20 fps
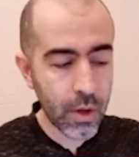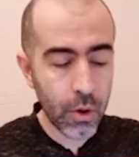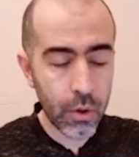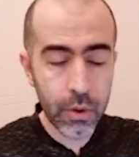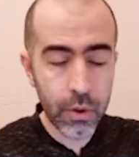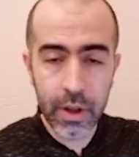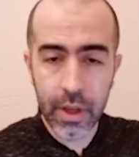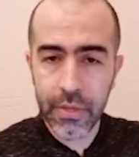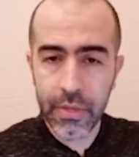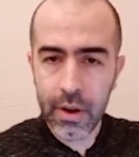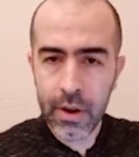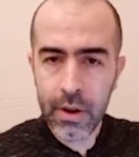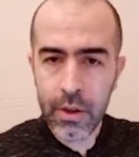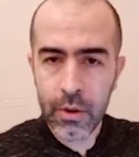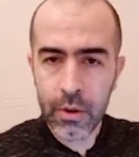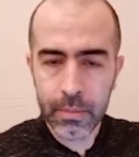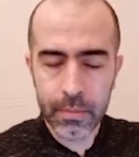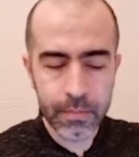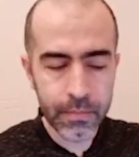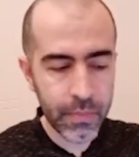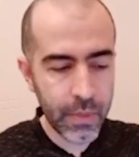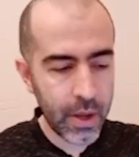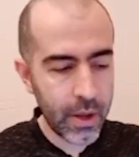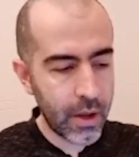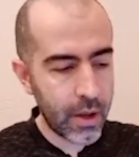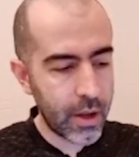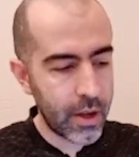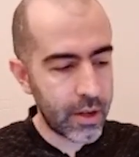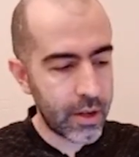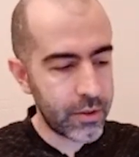On Ethereum,
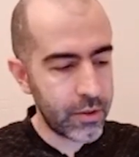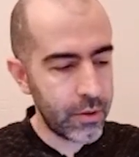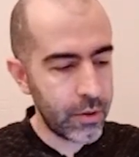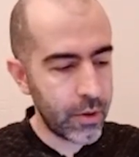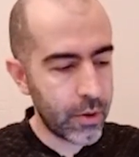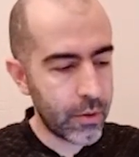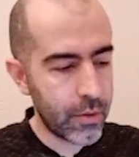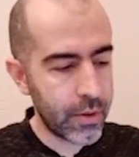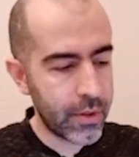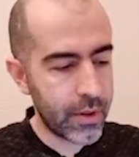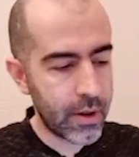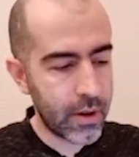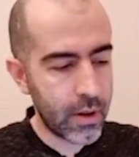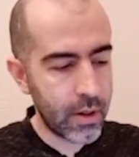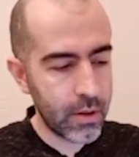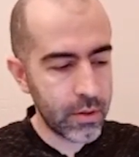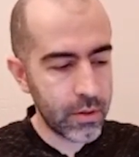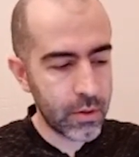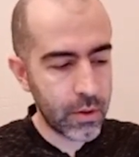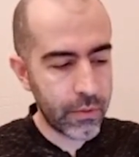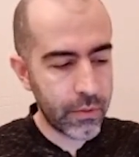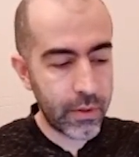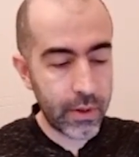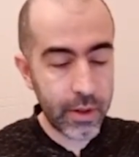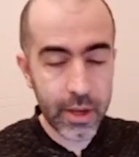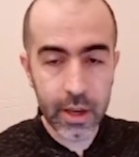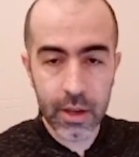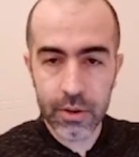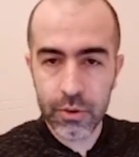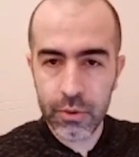as you know, there are lots of
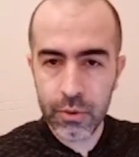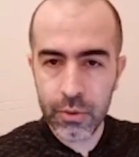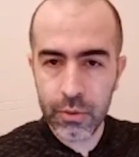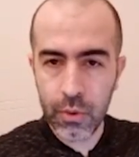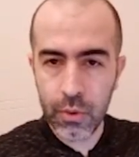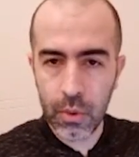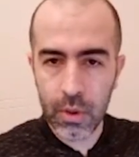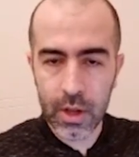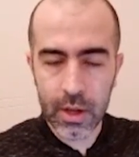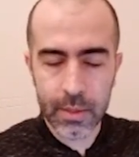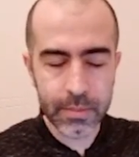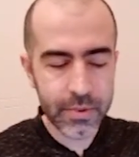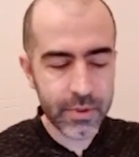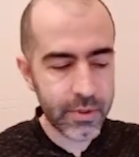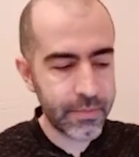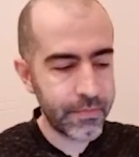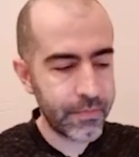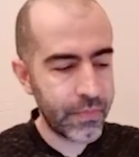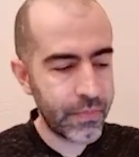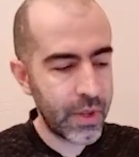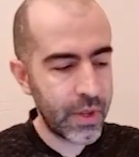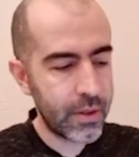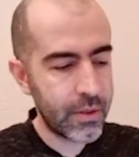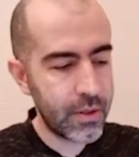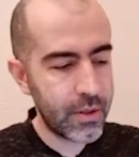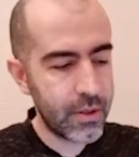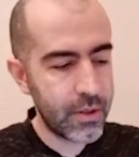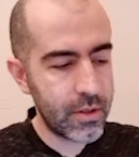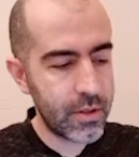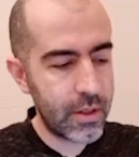layer 2 rollups.
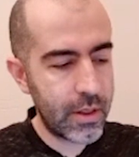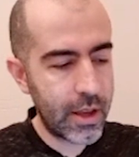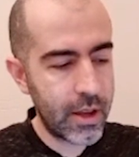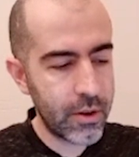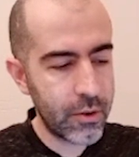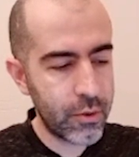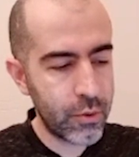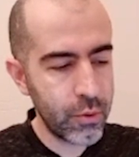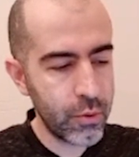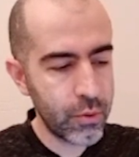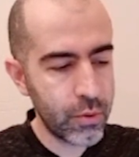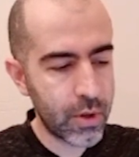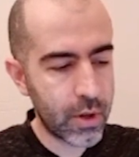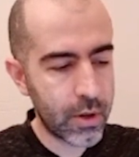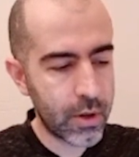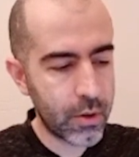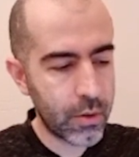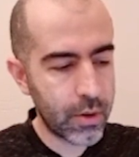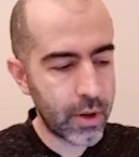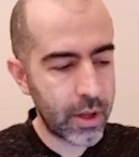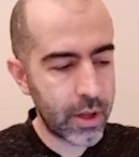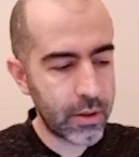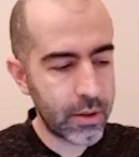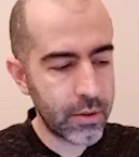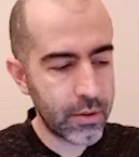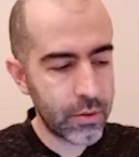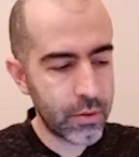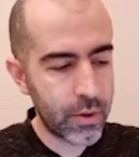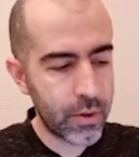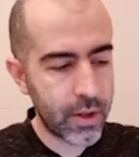These layer 2s are
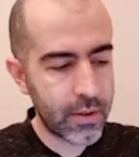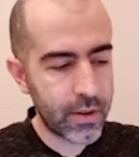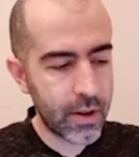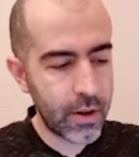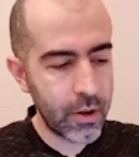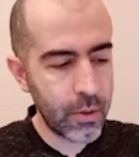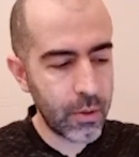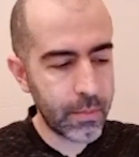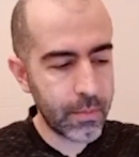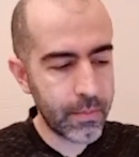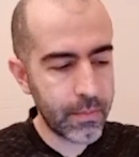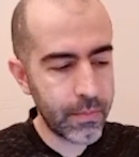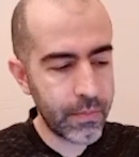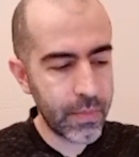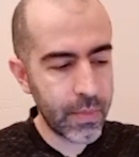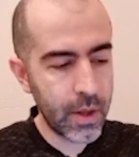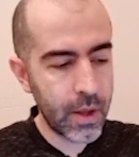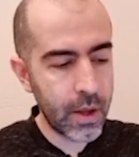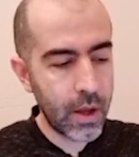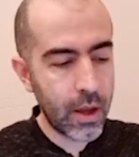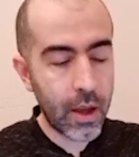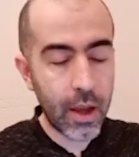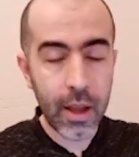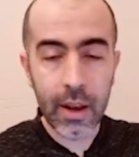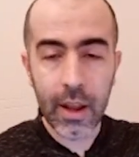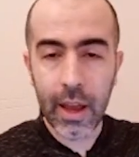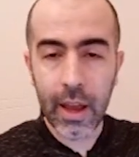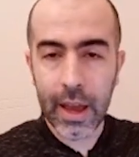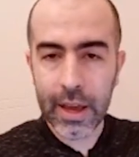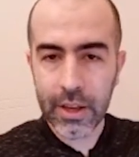connected to Ethereum,
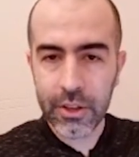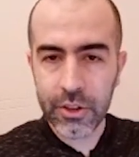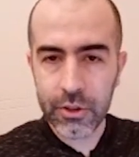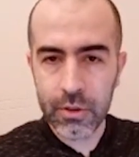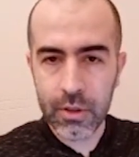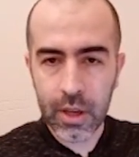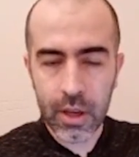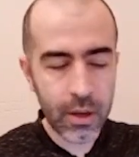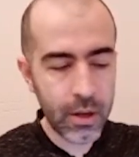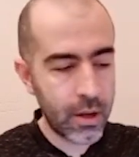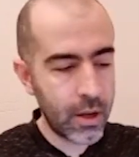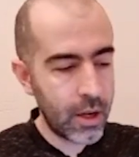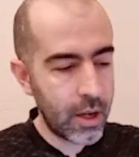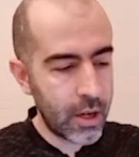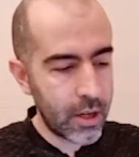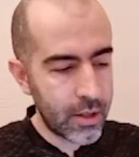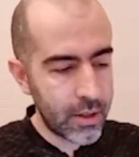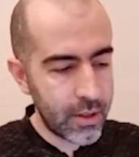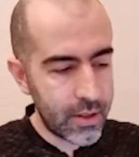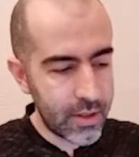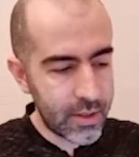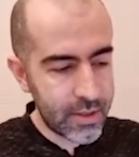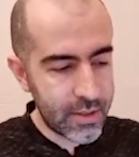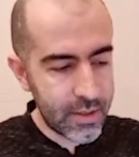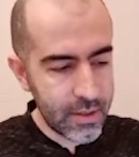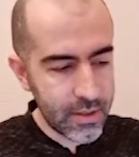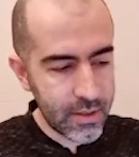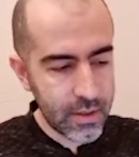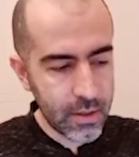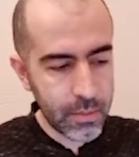and actually this
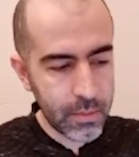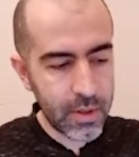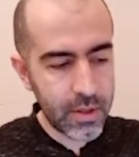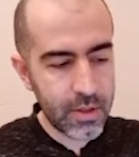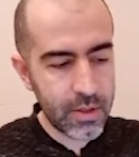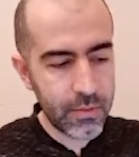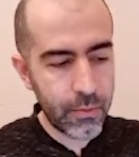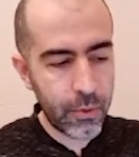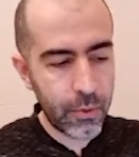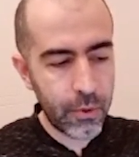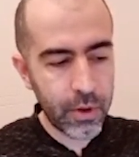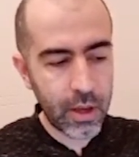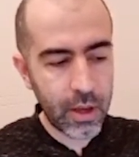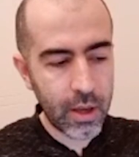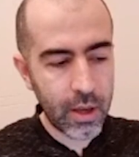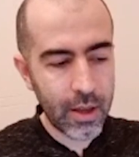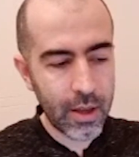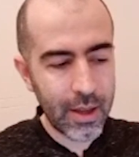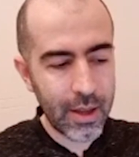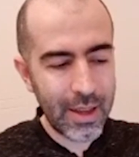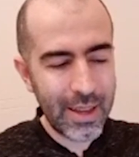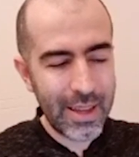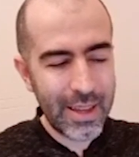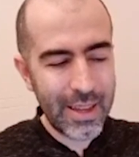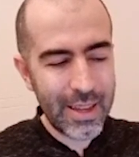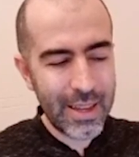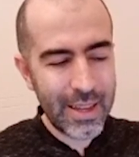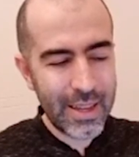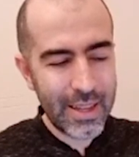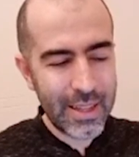system is working
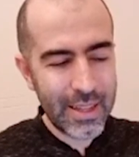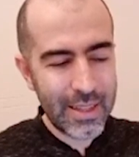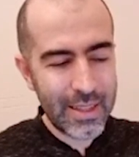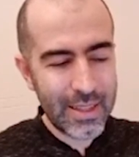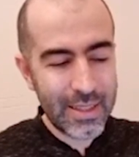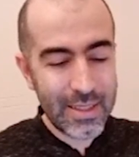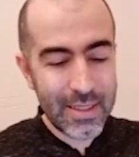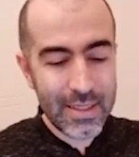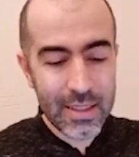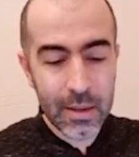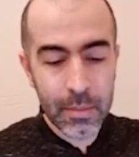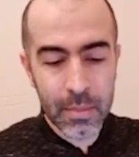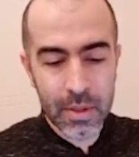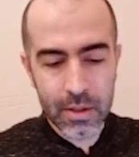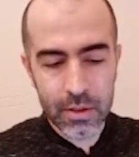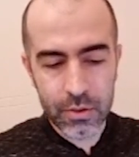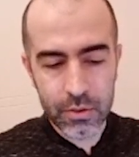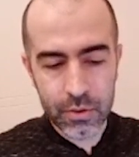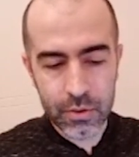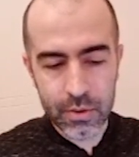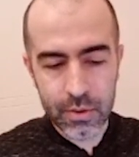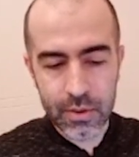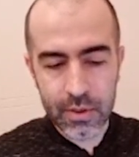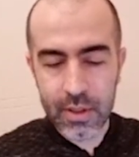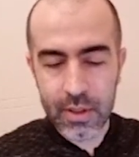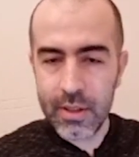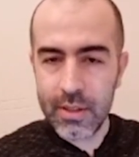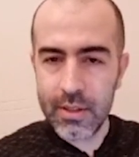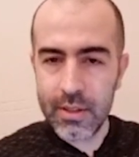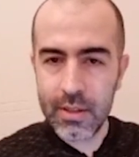similar to the
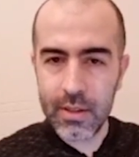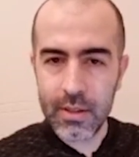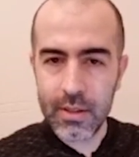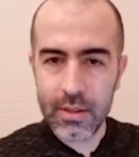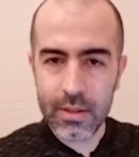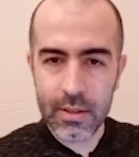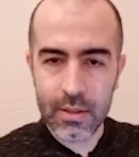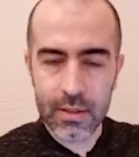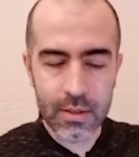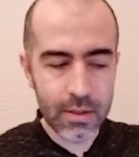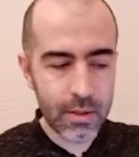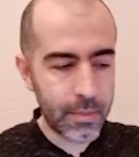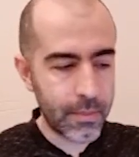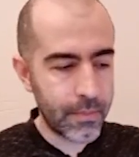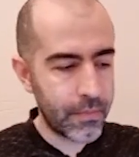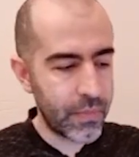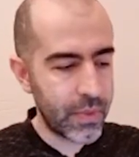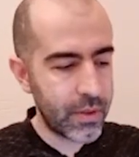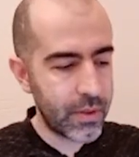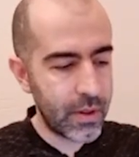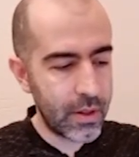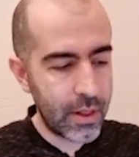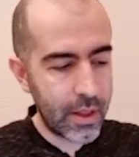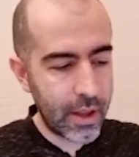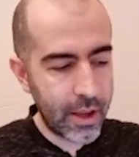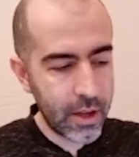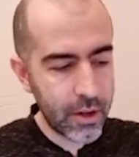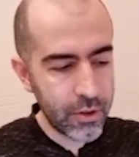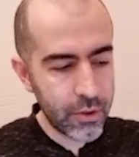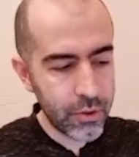TS system. The
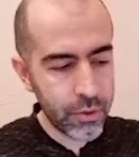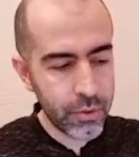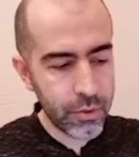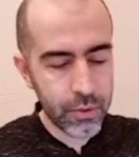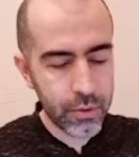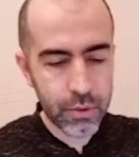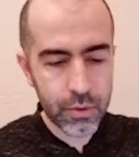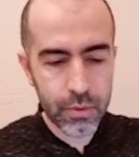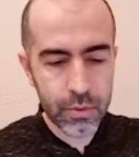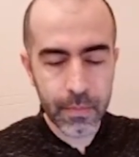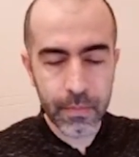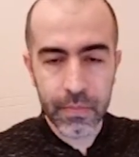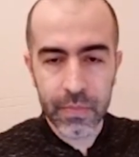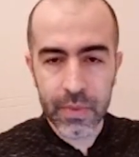layer 2s